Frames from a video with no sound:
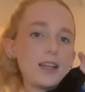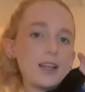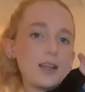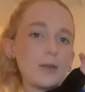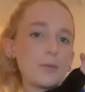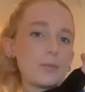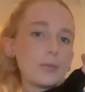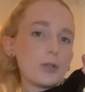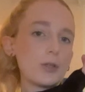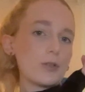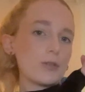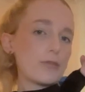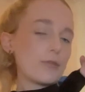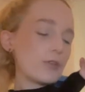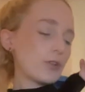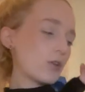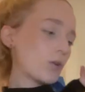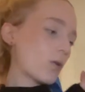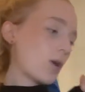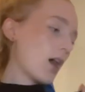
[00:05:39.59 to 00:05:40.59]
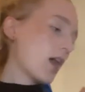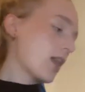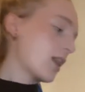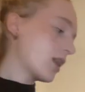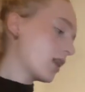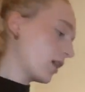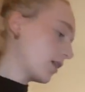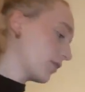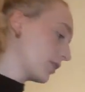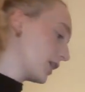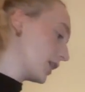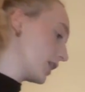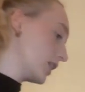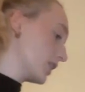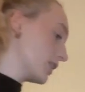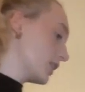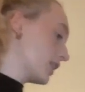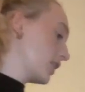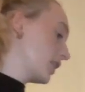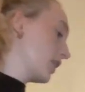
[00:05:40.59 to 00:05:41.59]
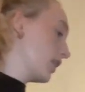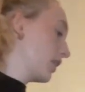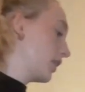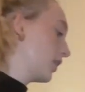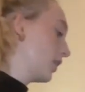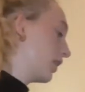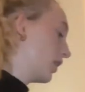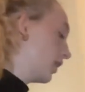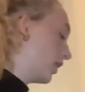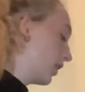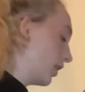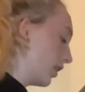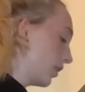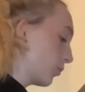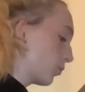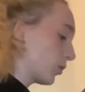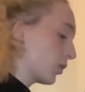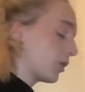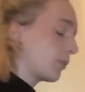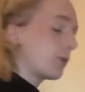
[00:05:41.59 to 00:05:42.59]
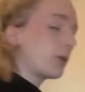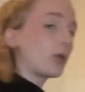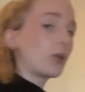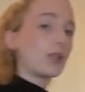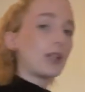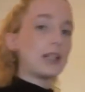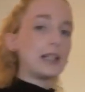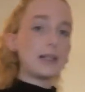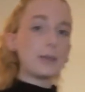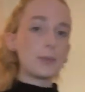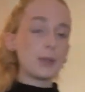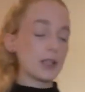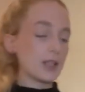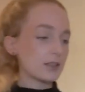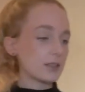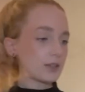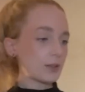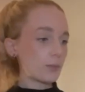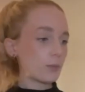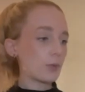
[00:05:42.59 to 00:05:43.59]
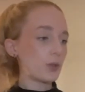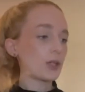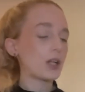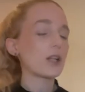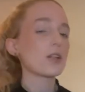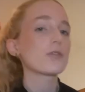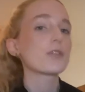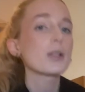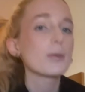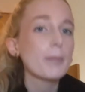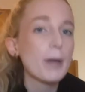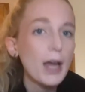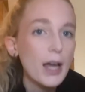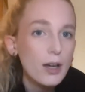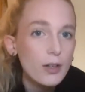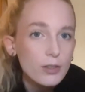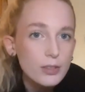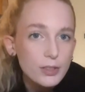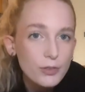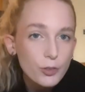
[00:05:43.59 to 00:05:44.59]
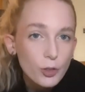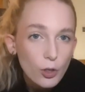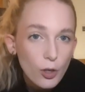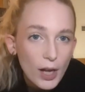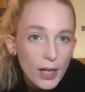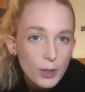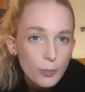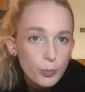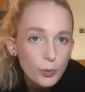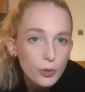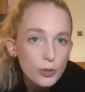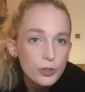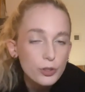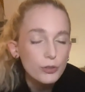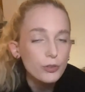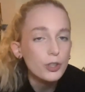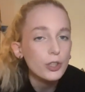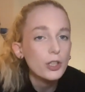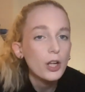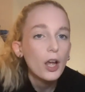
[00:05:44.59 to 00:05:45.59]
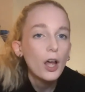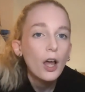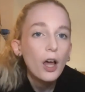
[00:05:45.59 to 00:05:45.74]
It's beautiful, love it. I'm gonna put on a lippy at some point. I look really pale because I've not got any bronzer on.